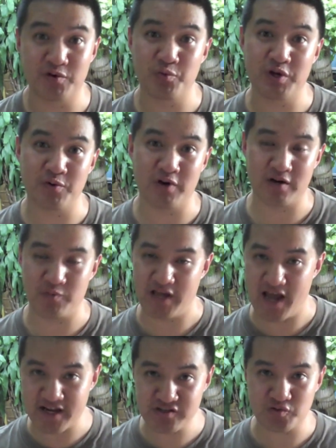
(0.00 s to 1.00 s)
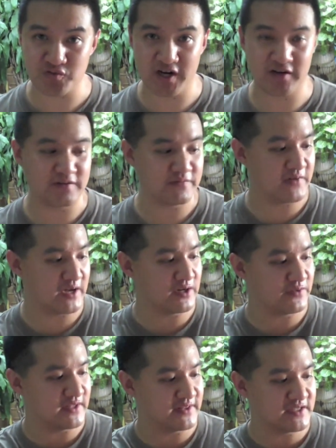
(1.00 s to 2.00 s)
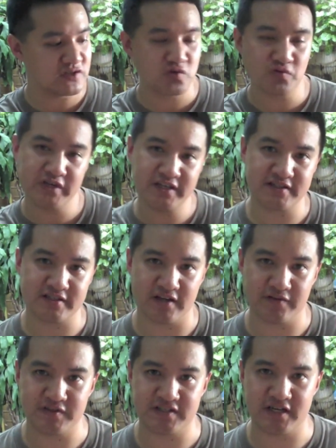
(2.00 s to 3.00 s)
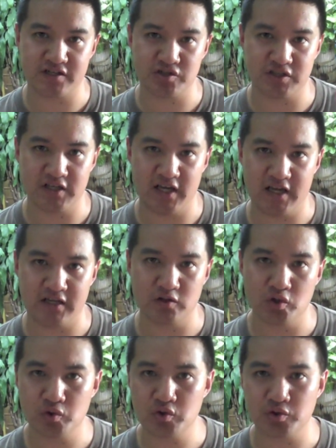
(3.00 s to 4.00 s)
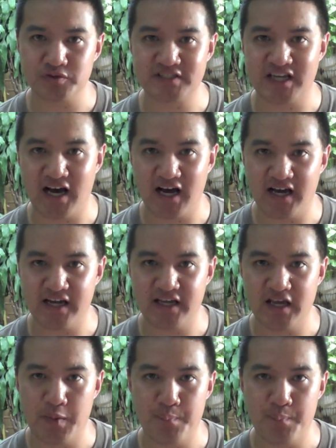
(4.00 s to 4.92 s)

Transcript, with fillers: we were we asked around and found out that this green stuff is actually a local Thai